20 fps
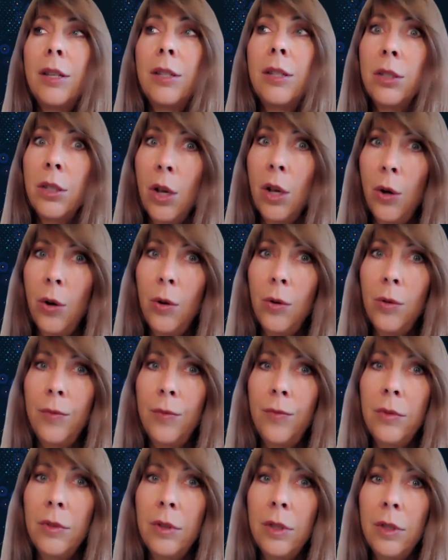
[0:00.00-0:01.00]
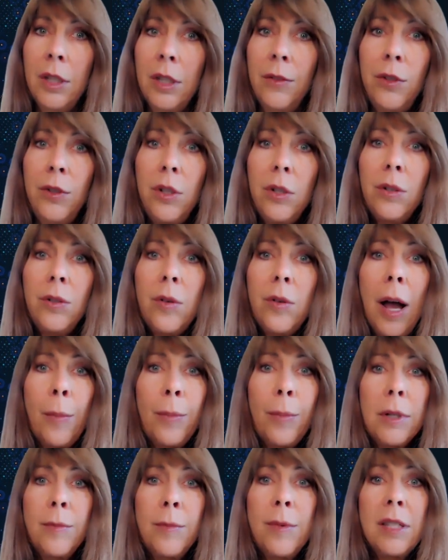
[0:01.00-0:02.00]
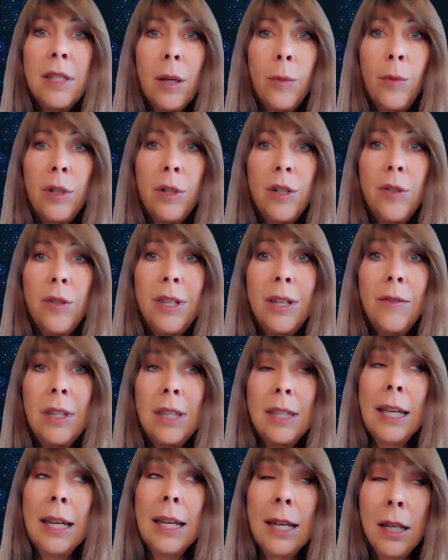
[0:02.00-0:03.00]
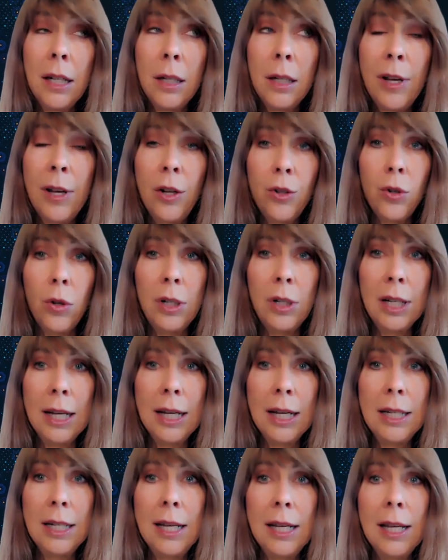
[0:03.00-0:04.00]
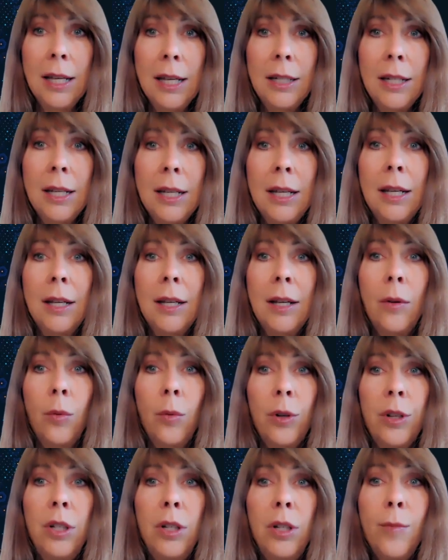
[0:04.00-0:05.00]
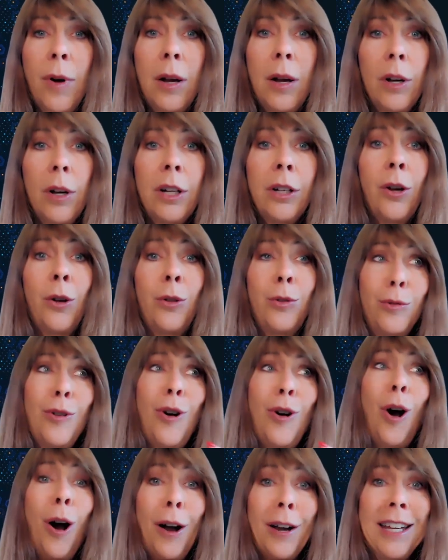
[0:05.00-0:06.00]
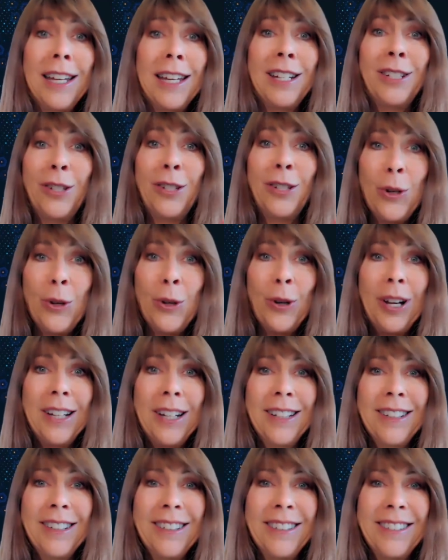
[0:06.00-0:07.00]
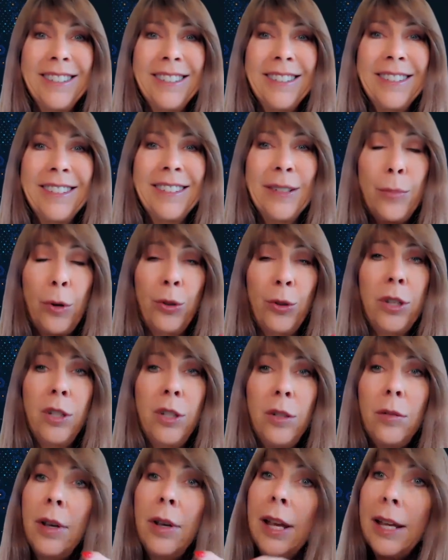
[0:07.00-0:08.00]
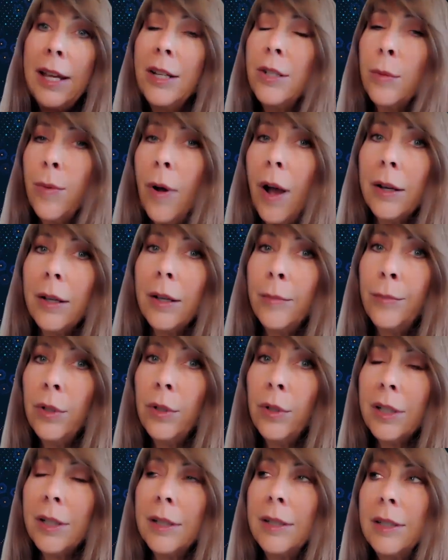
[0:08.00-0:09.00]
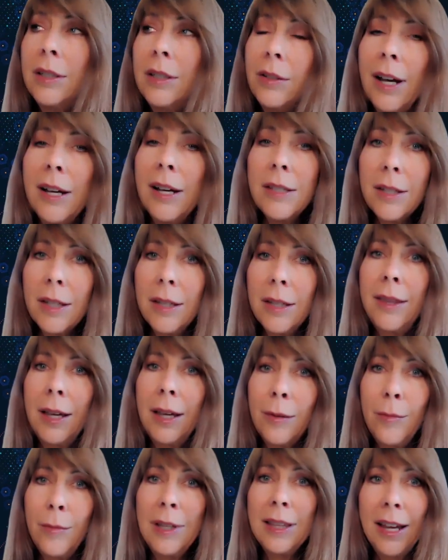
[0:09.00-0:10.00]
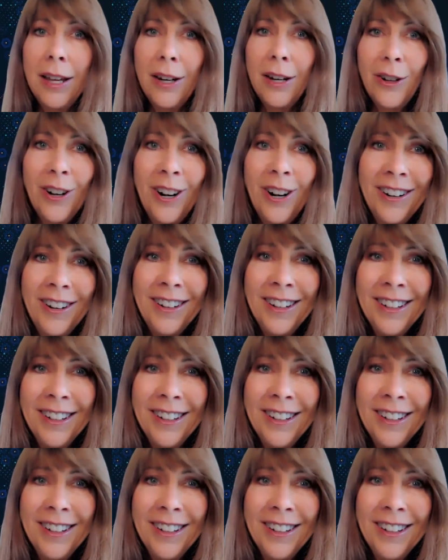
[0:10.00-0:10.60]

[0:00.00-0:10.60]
So if you happen to be someone who's even thinking about joining ADN, well, you might want to go through Augie to join. Both you and your pocketbook. You guys can thank me later.